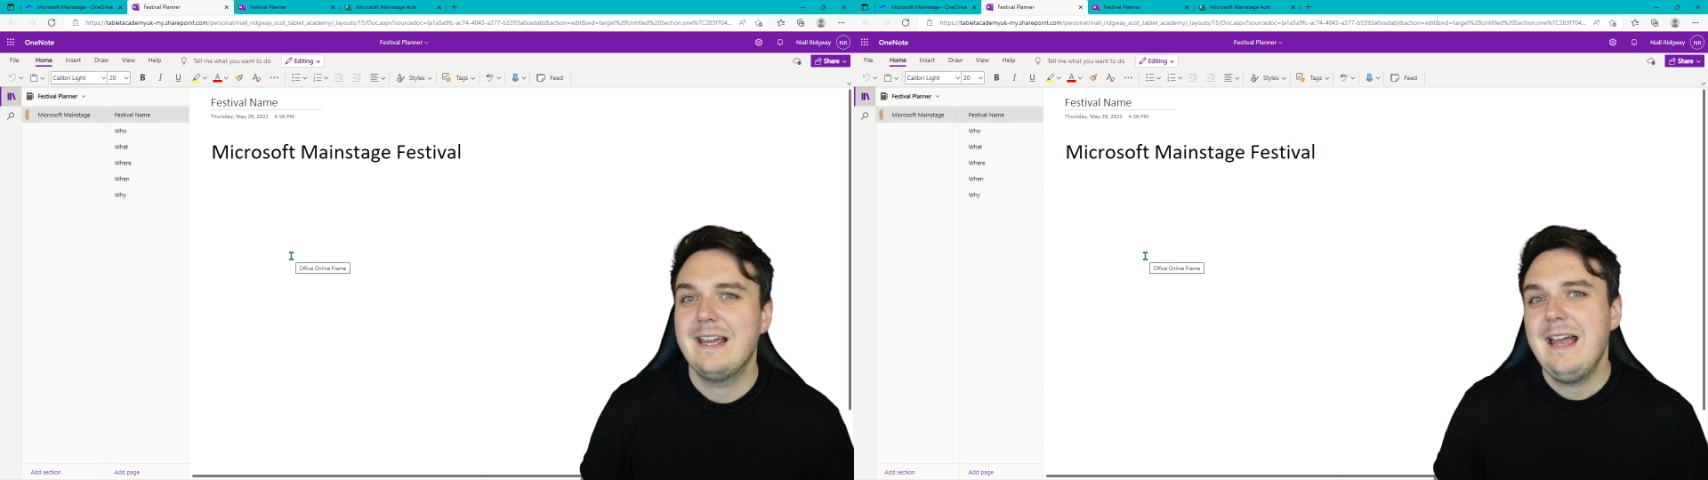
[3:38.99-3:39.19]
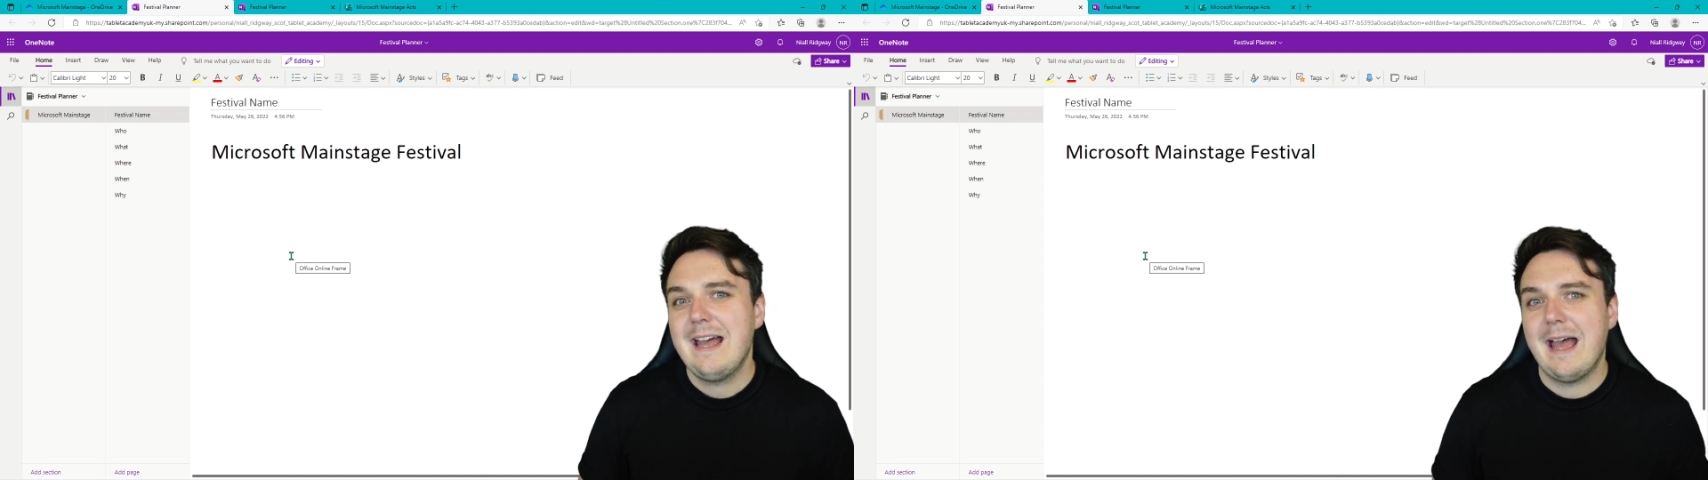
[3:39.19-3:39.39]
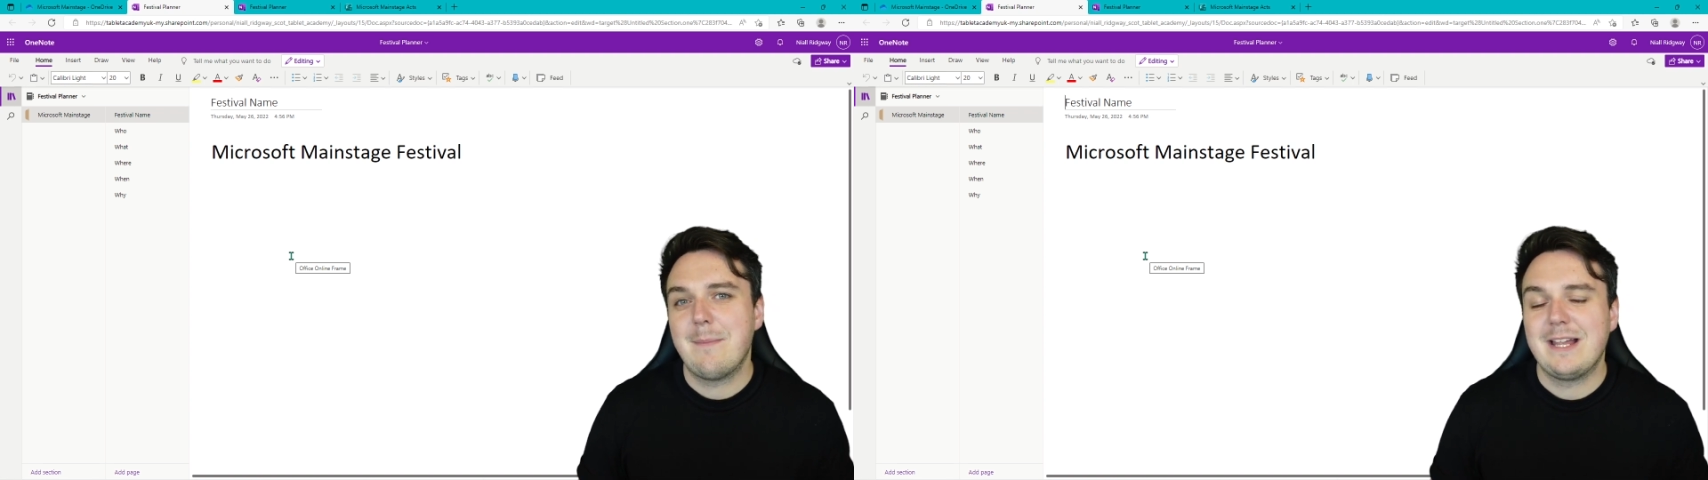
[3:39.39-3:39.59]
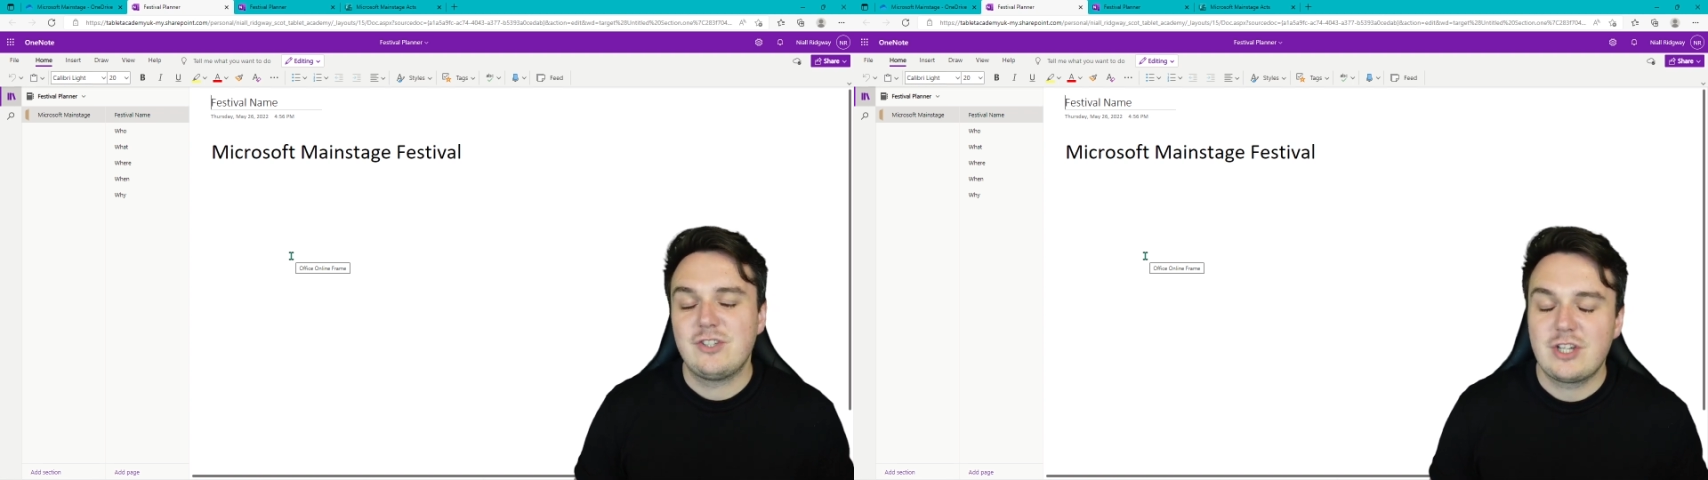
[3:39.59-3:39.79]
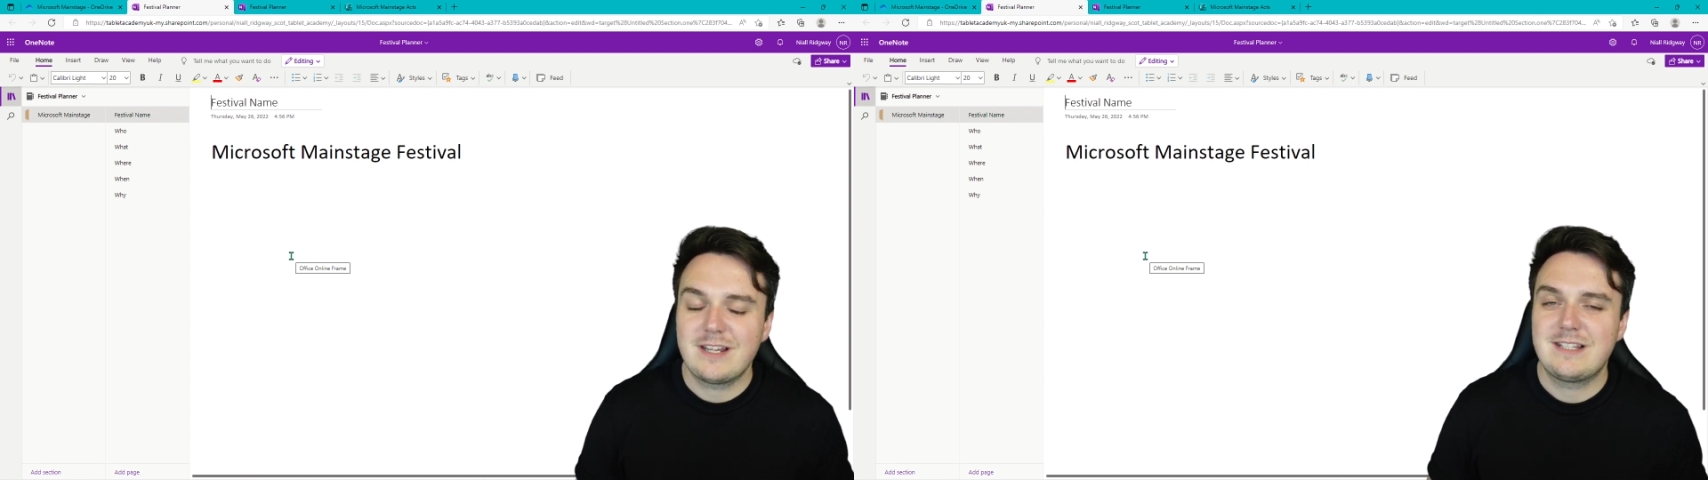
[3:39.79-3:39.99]
and
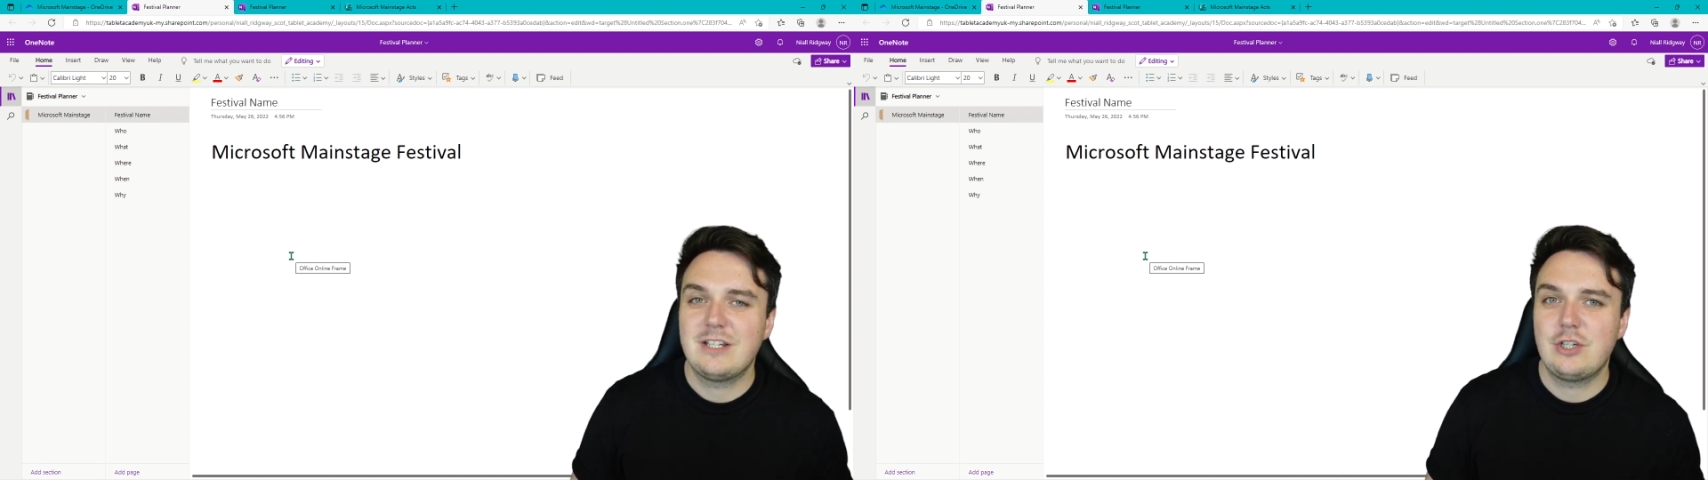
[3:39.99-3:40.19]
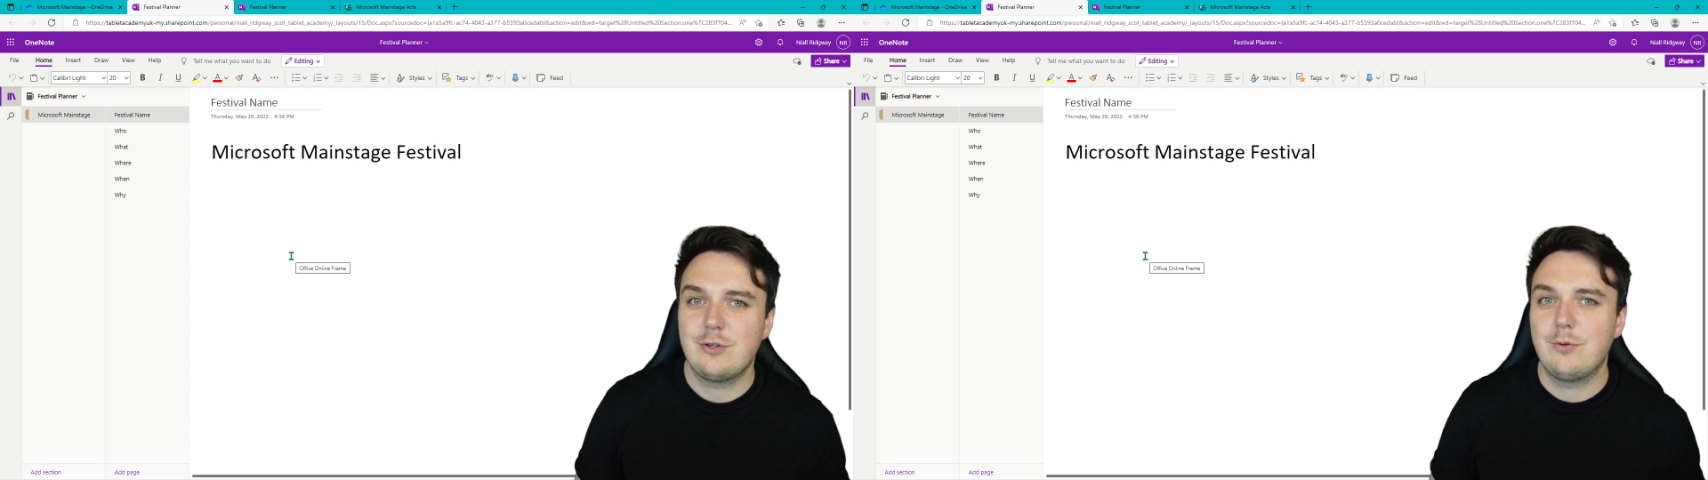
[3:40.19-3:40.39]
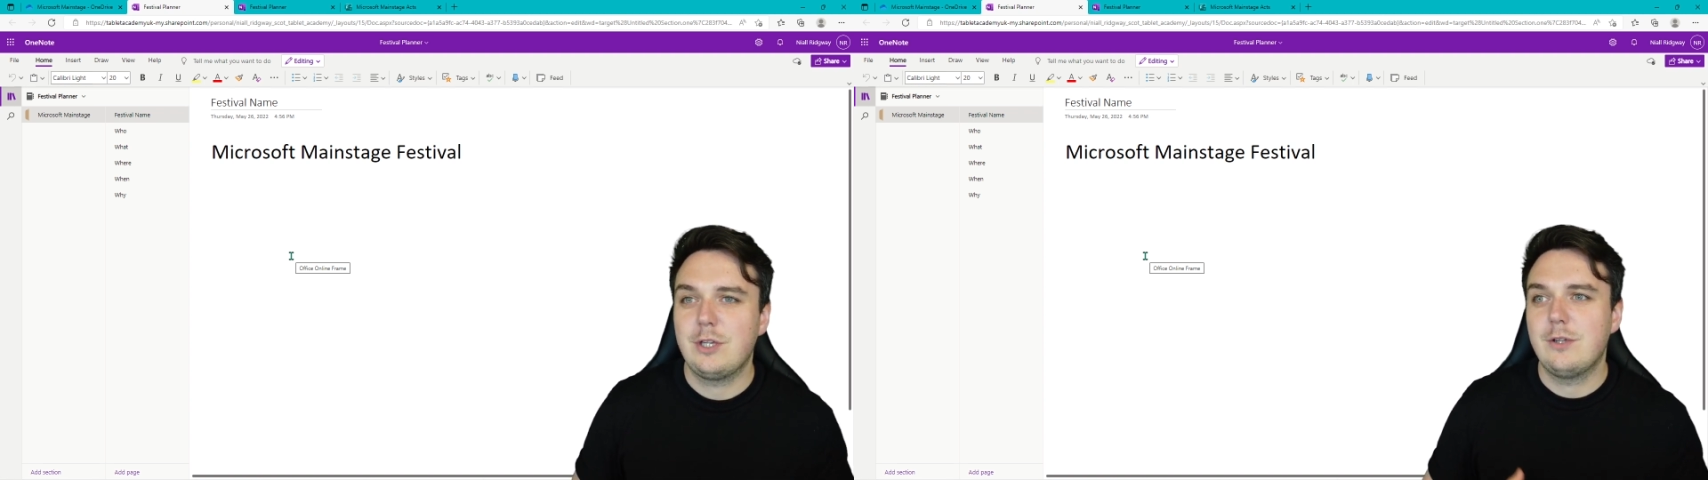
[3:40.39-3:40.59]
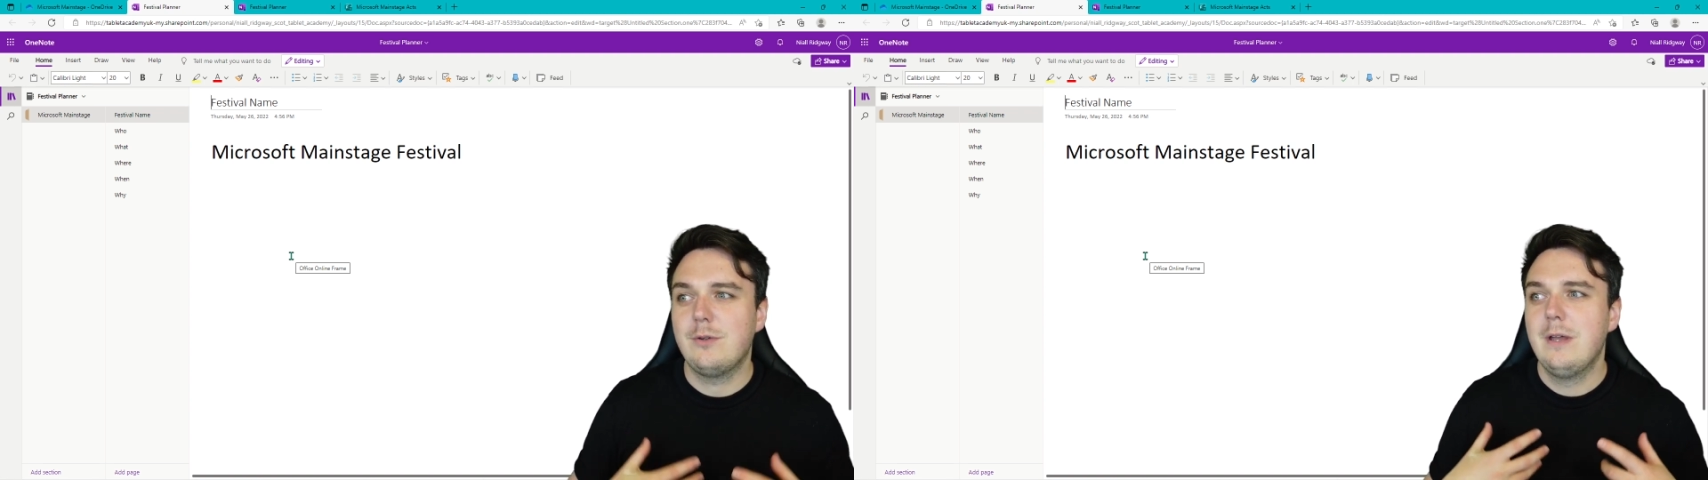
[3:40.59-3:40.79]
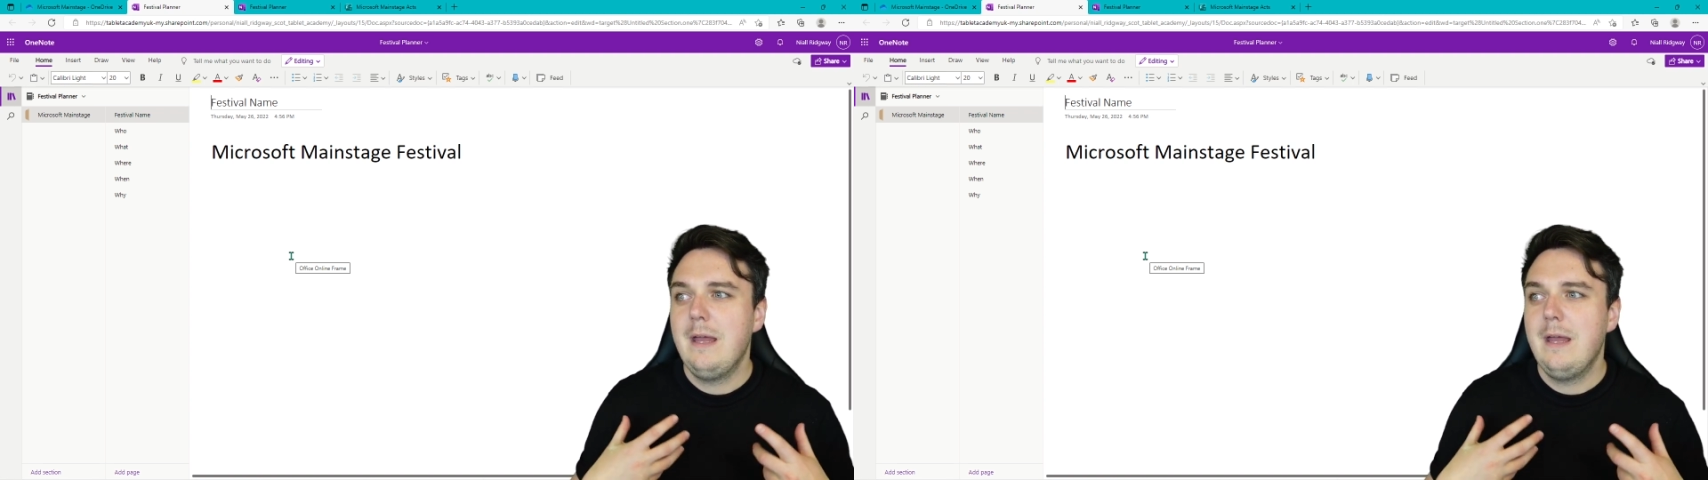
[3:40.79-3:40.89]
just to show you